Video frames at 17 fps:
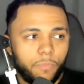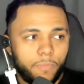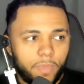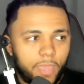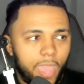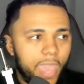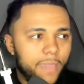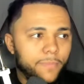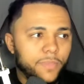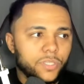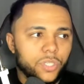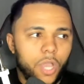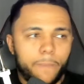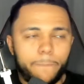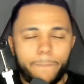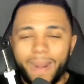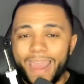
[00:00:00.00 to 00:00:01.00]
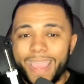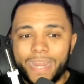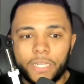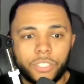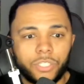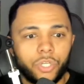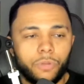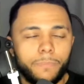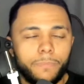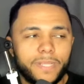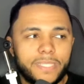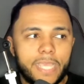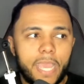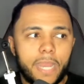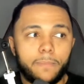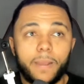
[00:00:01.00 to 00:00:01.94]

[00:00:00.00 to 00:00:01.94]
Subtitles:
came inside, played as a number 10,